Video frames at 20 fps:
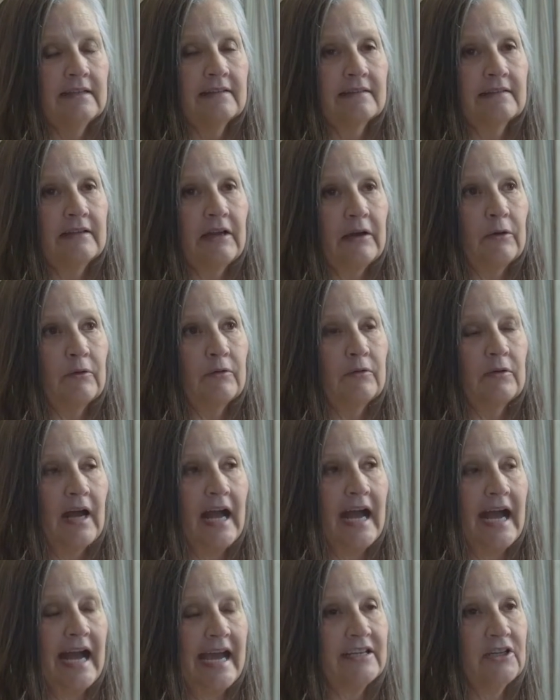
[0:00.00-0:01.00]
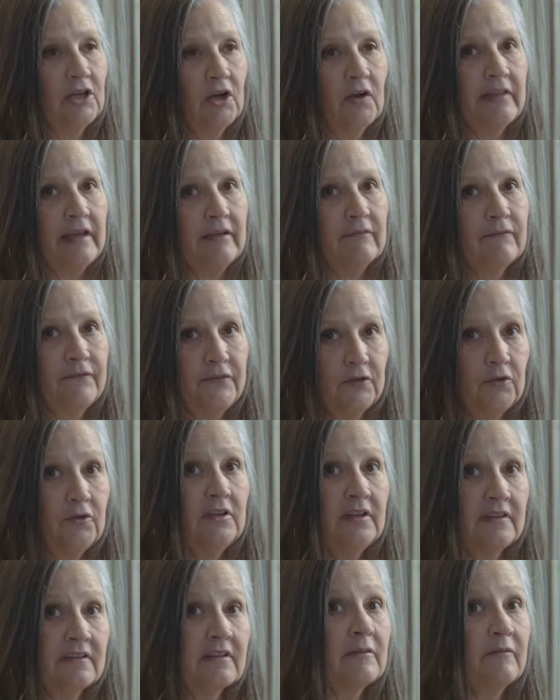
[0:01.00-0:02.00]
So I know that food
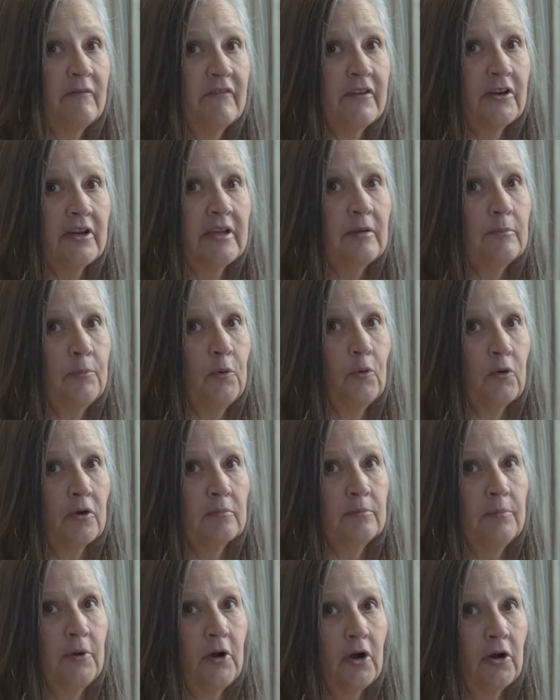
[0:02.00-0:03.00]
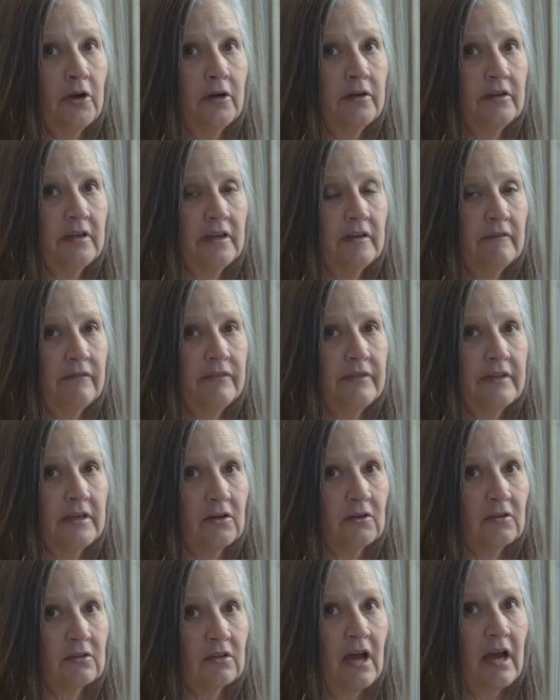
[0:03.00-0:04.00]
is a very important part of
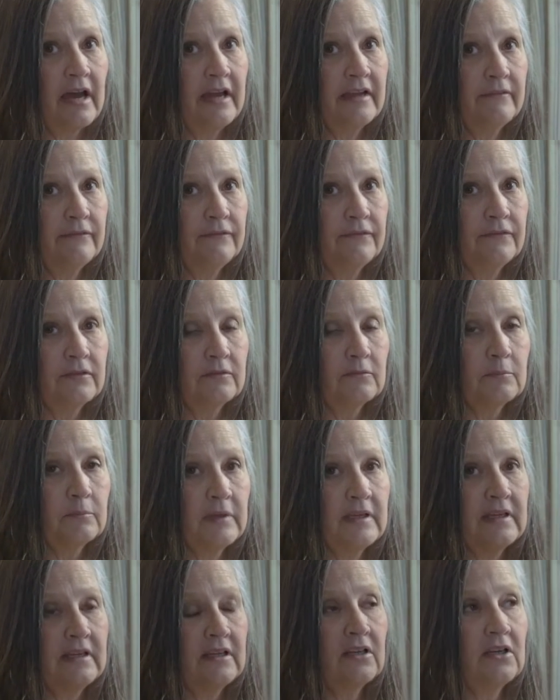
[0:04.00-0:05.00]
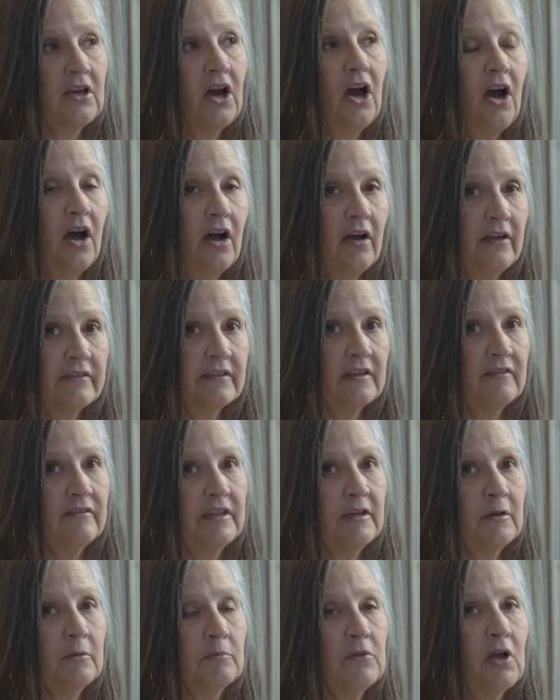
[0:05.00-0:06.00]
their life because of
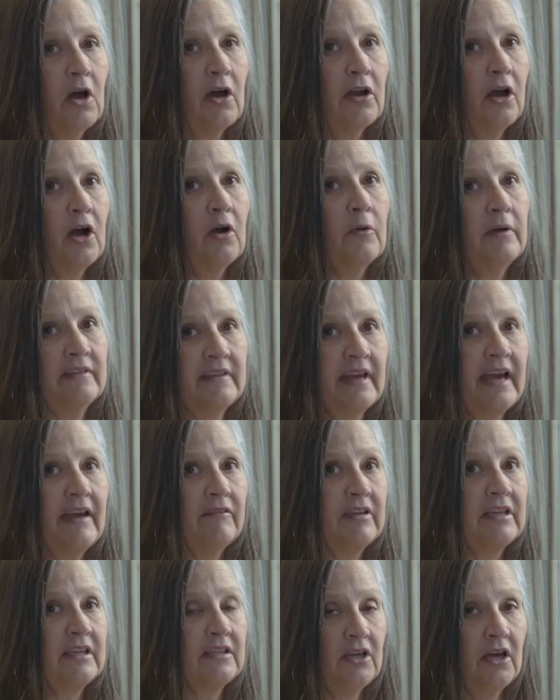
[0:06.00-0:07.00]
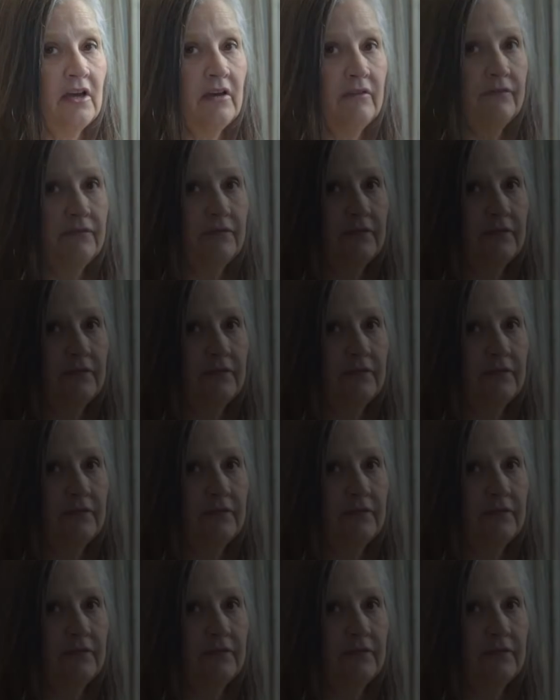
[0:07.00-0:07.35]
them not always having enough.